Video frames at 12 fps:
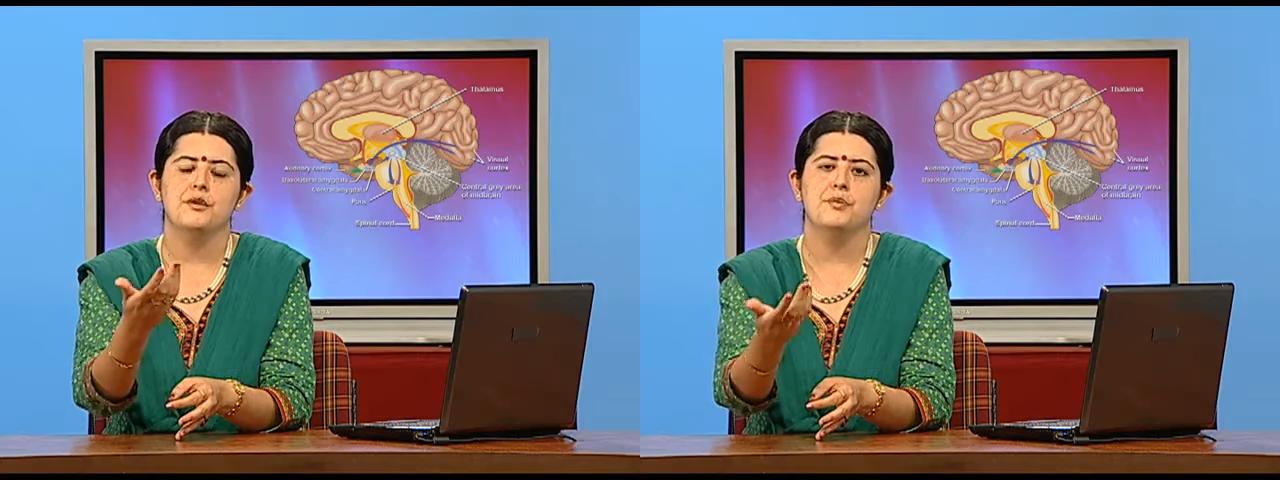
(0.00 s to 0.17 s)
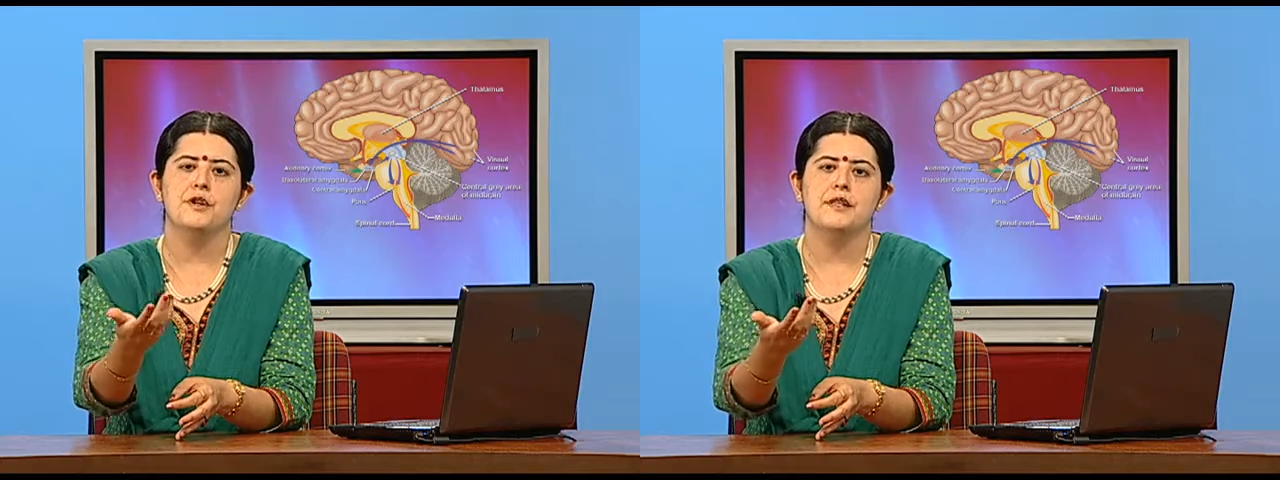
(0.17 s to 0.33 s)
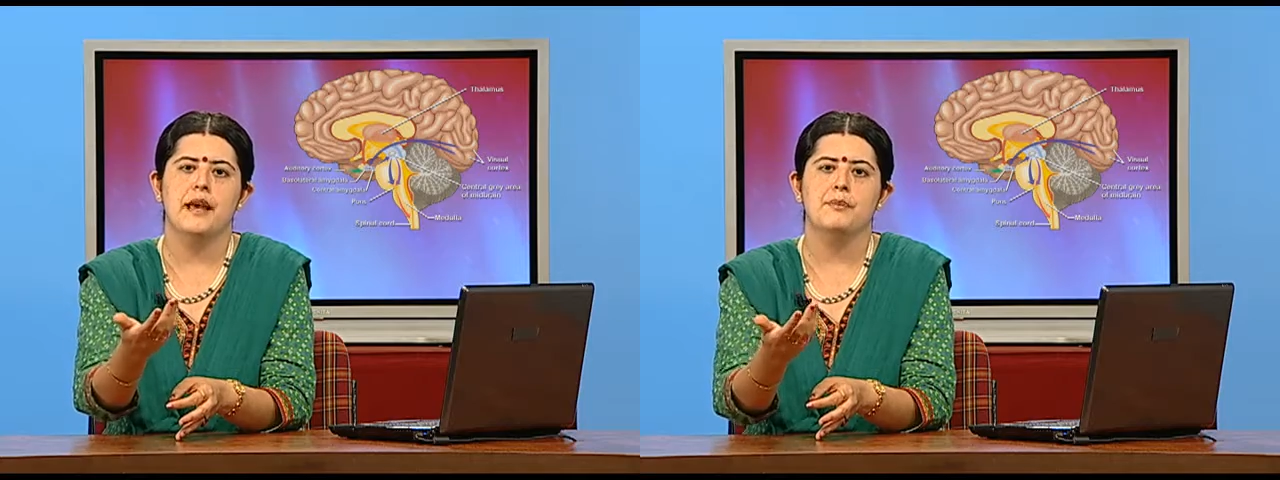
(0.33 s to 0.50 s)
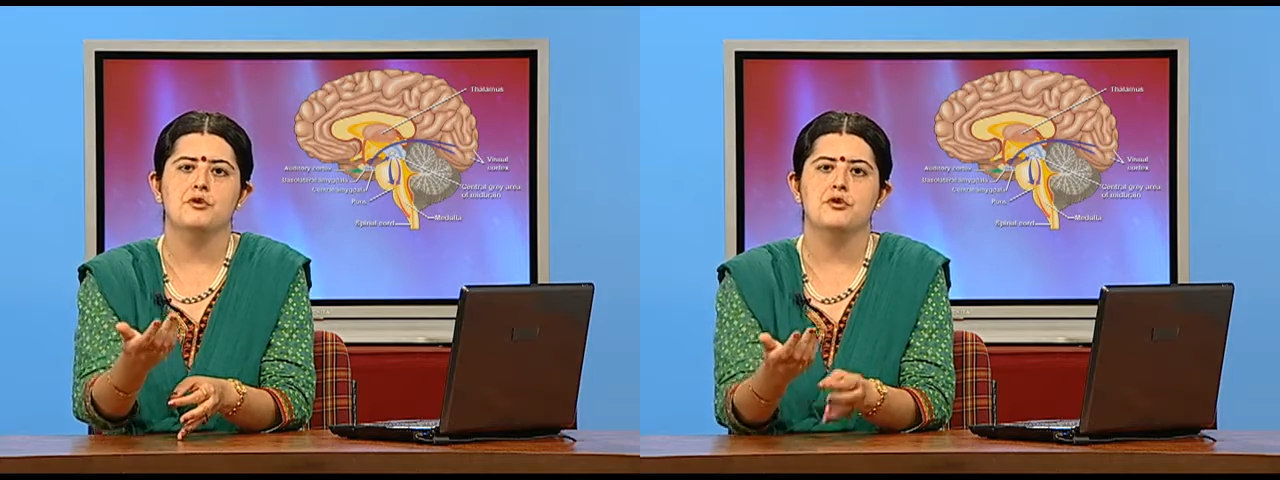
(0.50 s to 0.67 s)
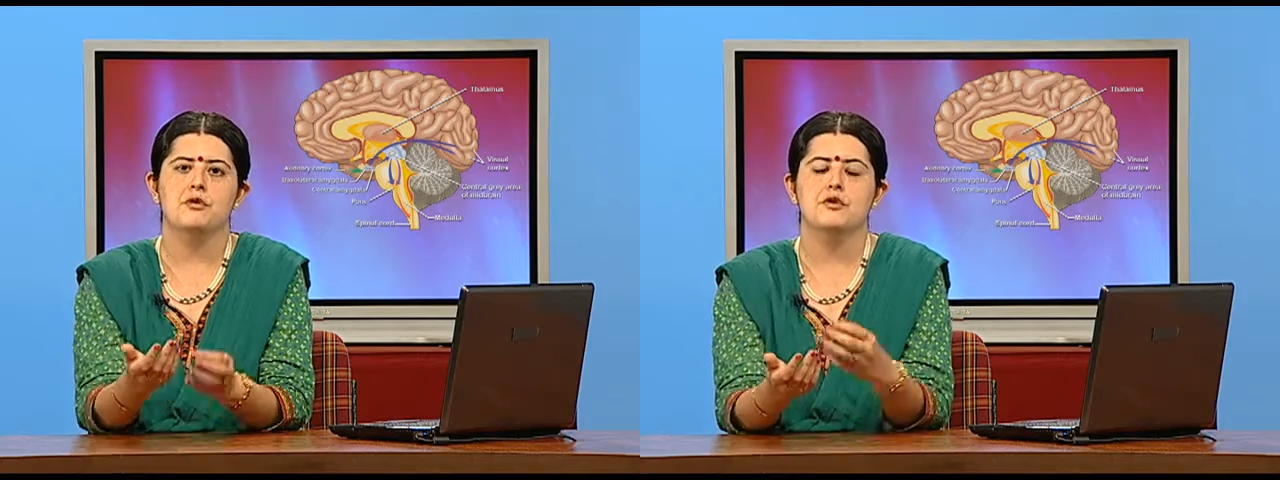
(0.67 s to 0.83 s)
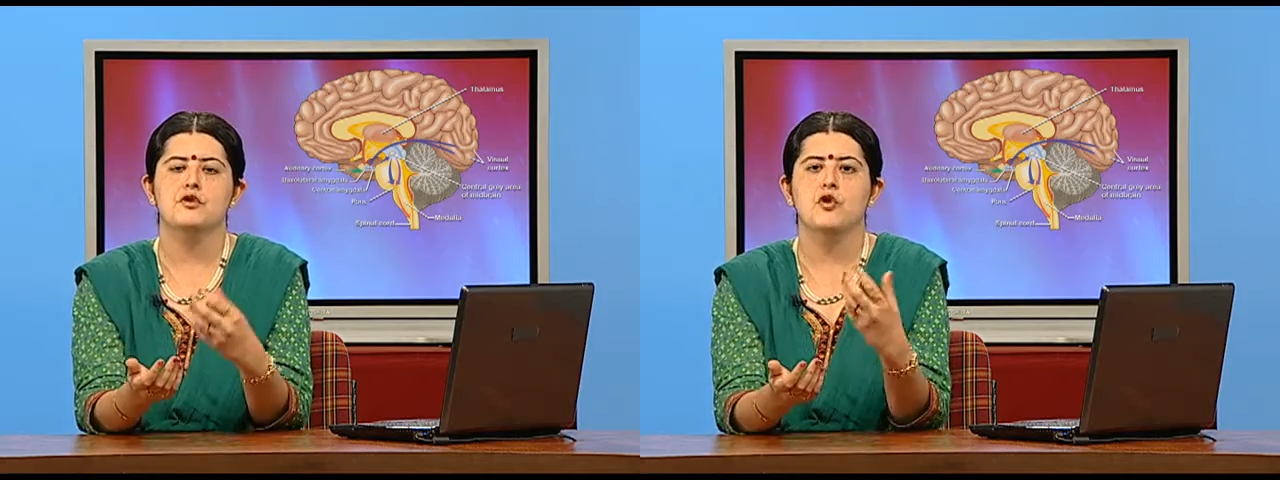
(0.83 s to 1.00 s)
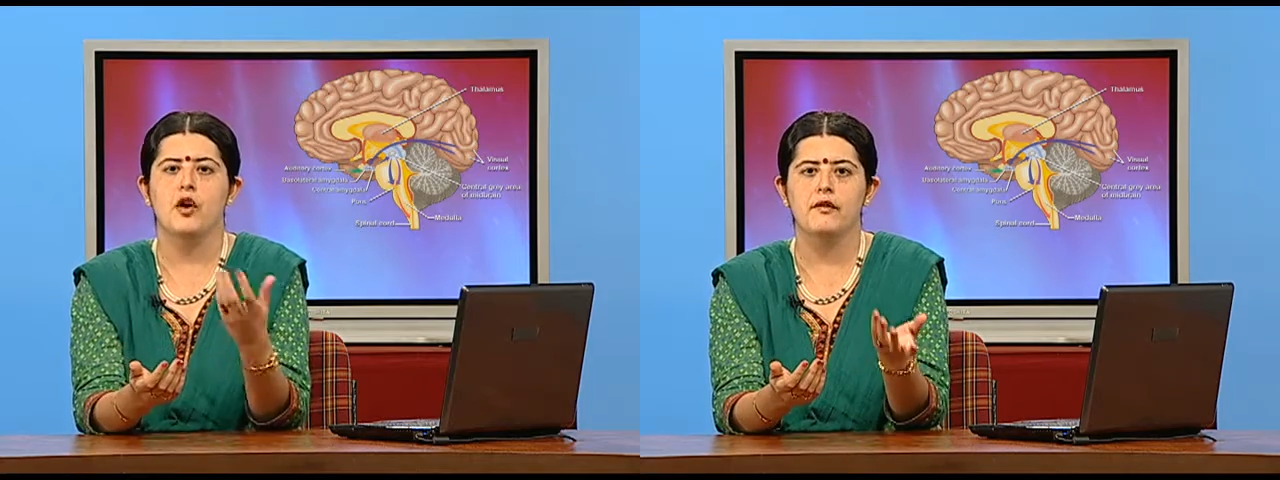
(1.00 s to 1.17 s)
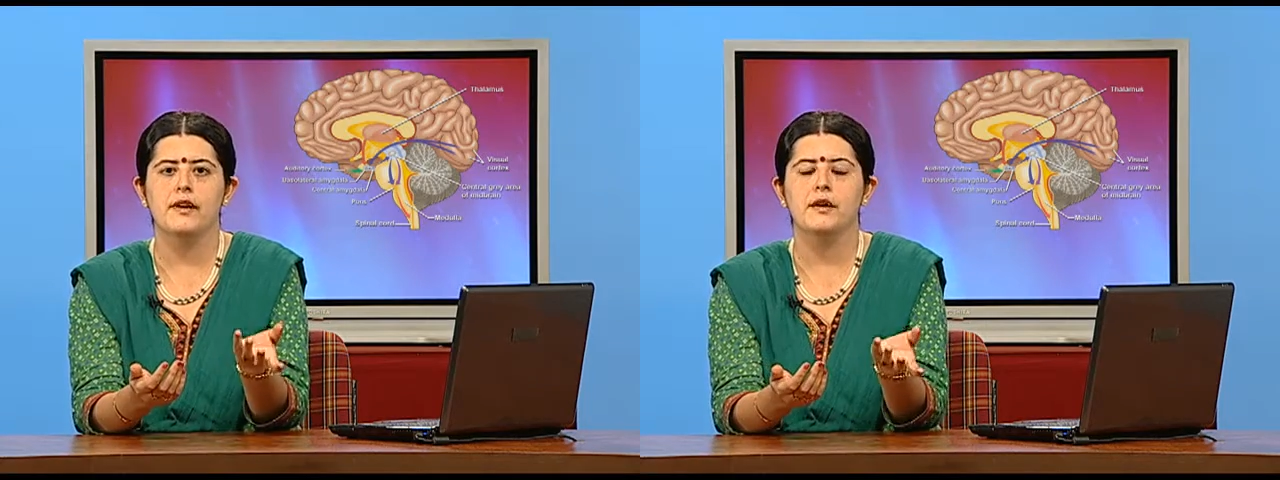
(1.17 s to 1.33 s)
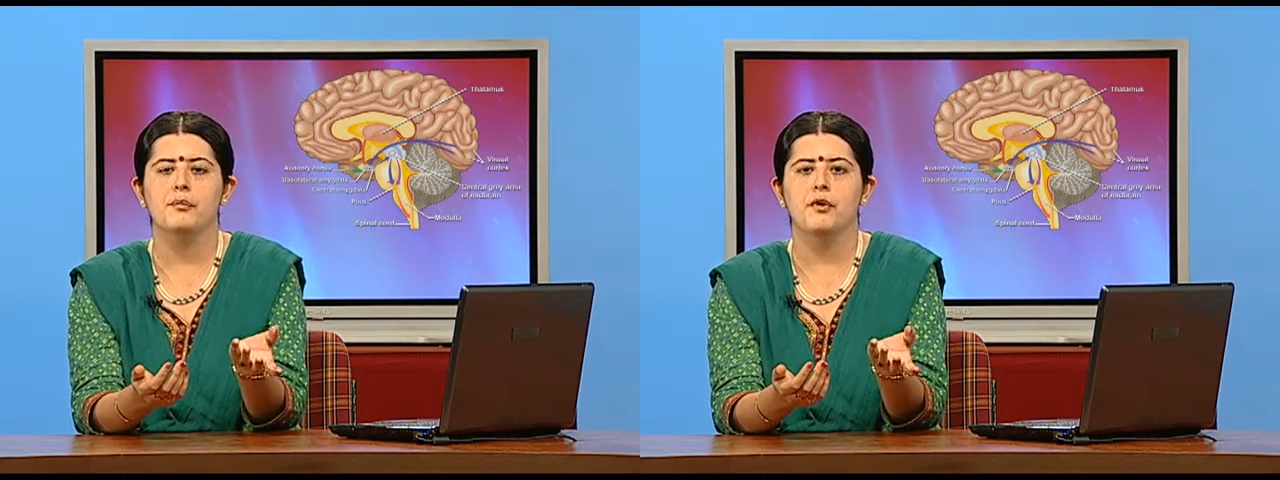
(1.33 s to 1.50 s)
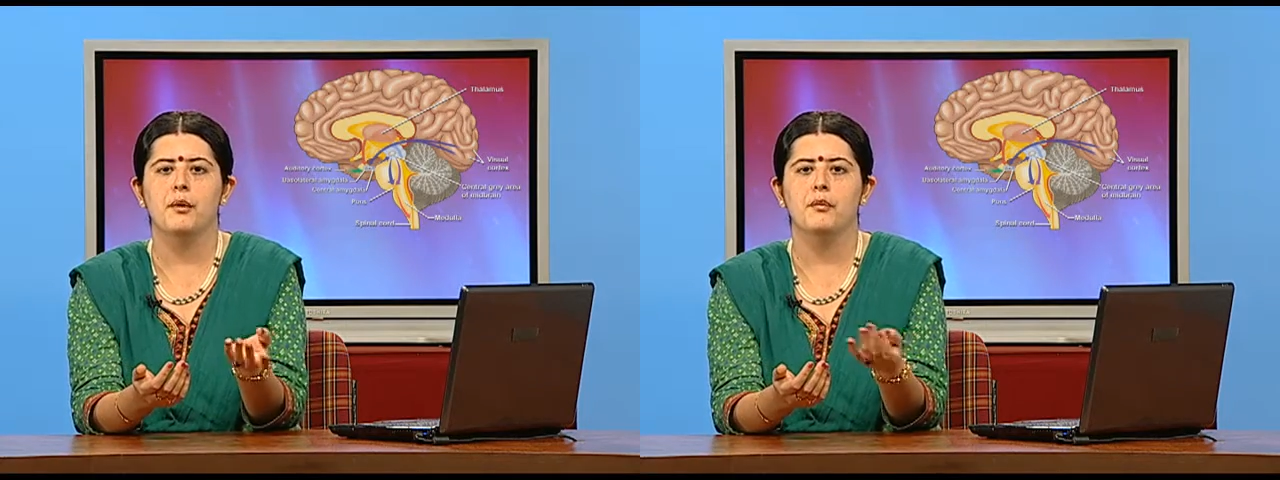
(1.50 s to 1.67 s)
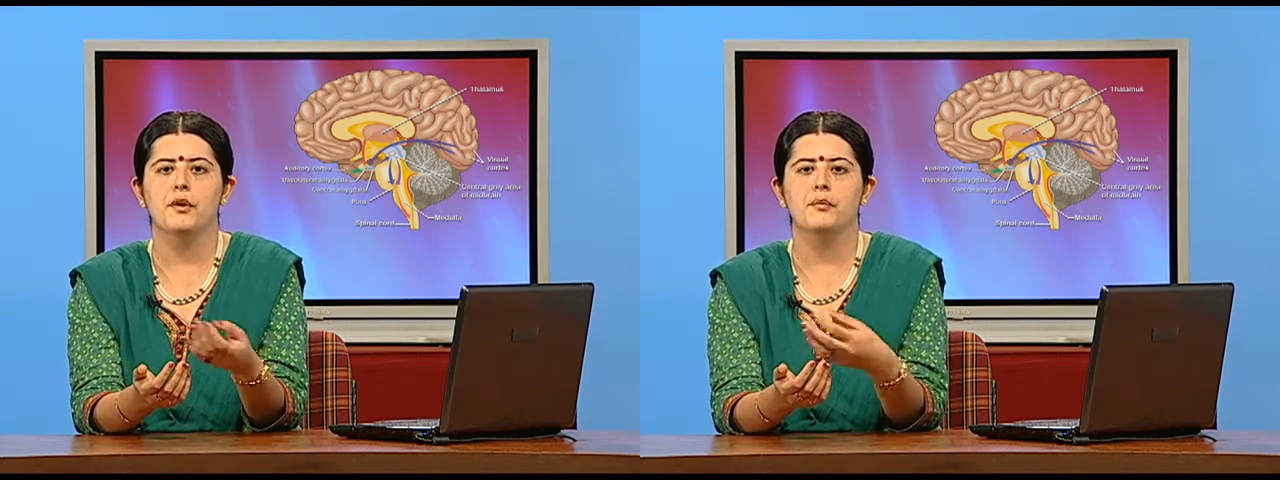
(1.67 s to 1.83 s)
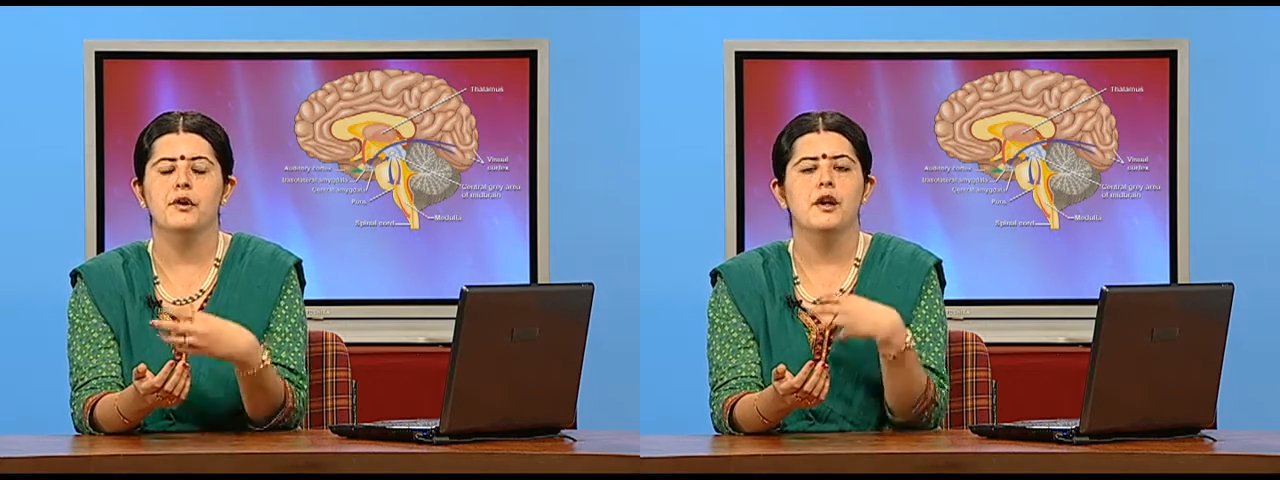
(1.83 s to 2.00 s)
perception, solving a
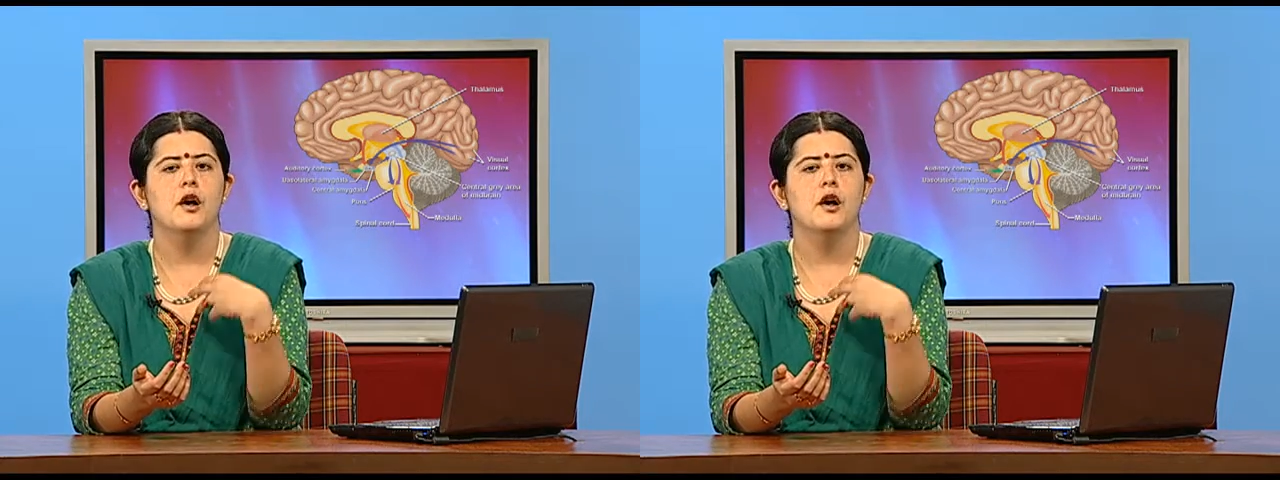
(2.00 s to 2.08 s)
problem,